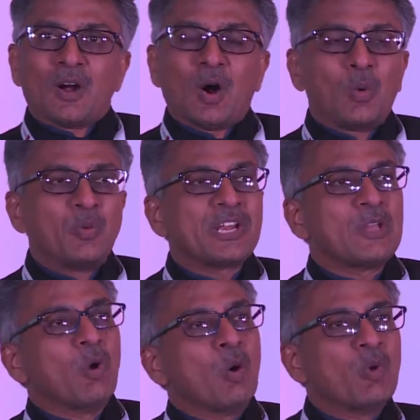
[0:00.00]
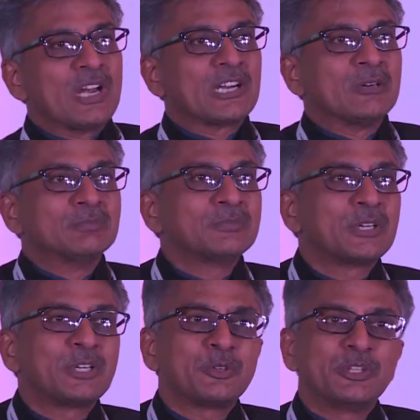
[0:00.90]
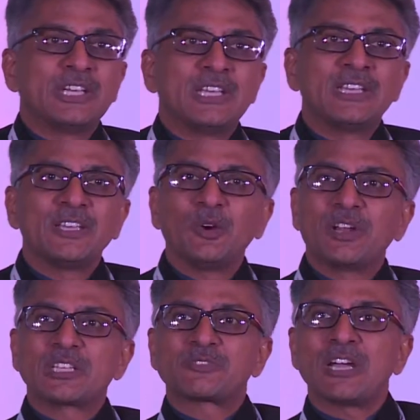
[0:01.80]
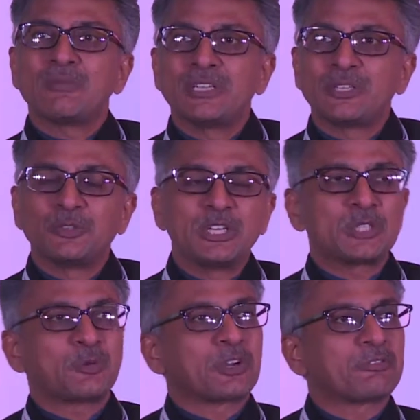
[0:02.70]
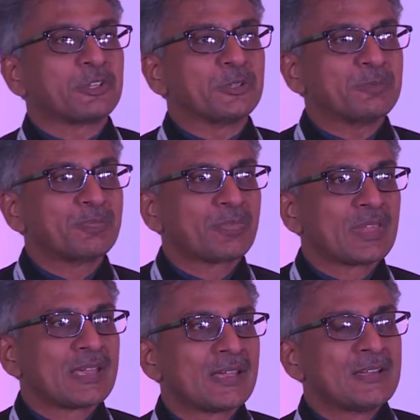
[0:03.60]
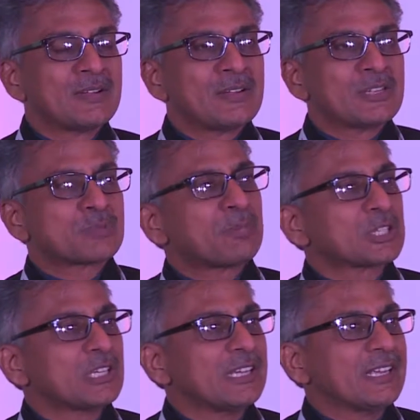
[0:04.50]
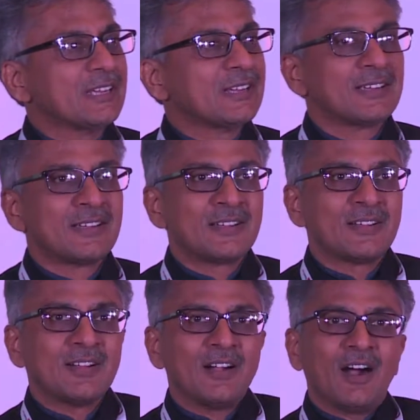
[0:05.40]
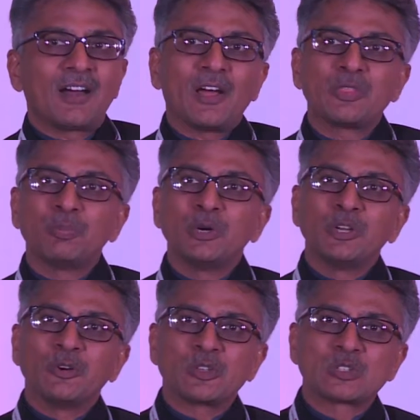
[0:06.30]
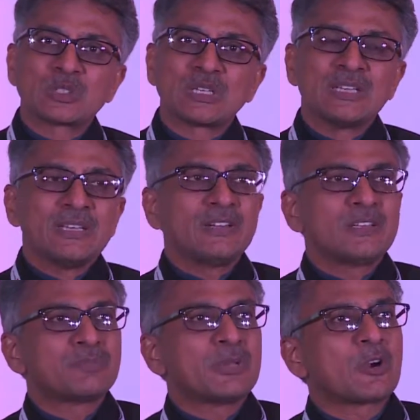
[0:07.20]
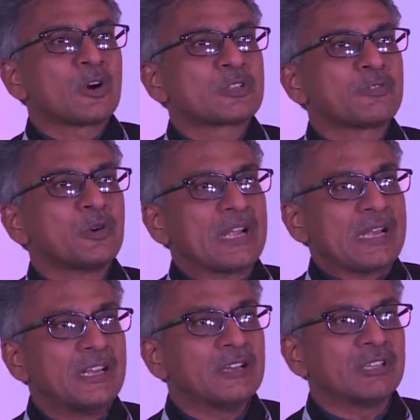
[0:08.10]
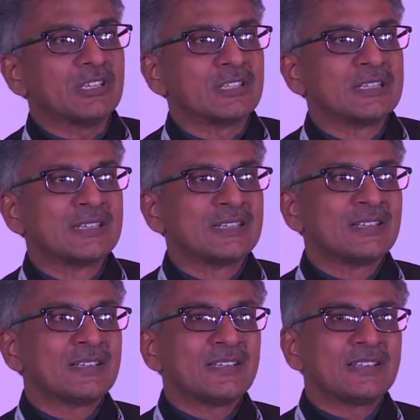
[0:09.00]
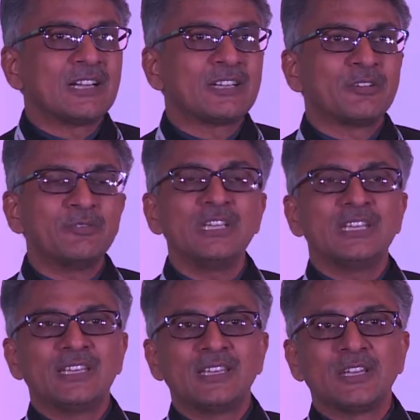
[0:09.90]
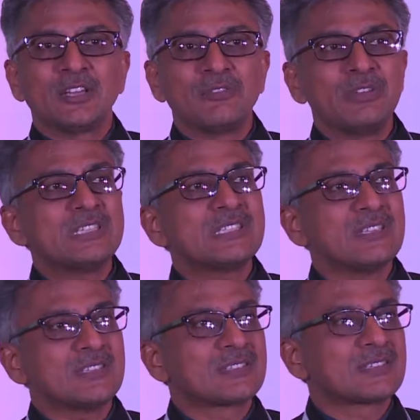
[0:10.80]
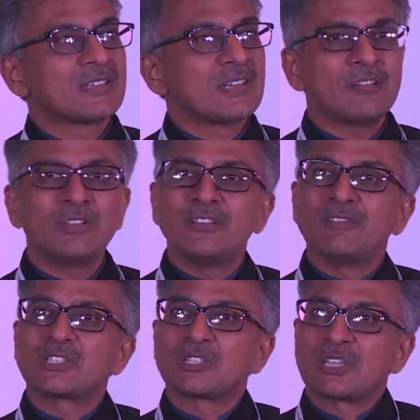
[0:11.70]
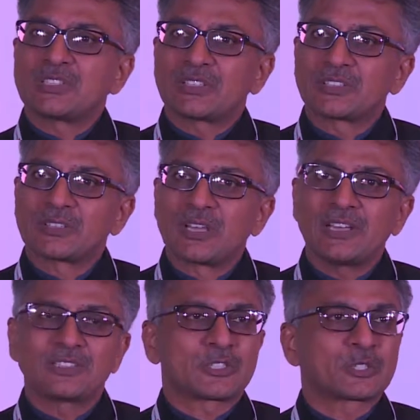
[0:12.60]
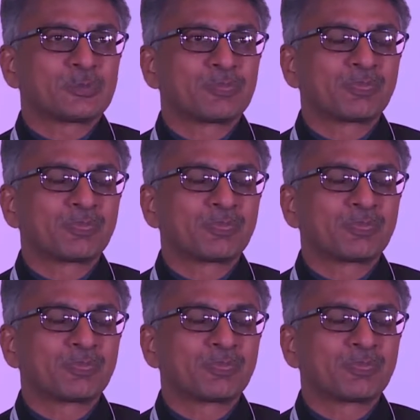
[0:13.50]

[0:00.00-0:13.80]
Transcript: A very warm welcome to the YourNest family, to each one of you, especially our entrepreneurs. It is because of your endeavor that we VCs and we investors exist.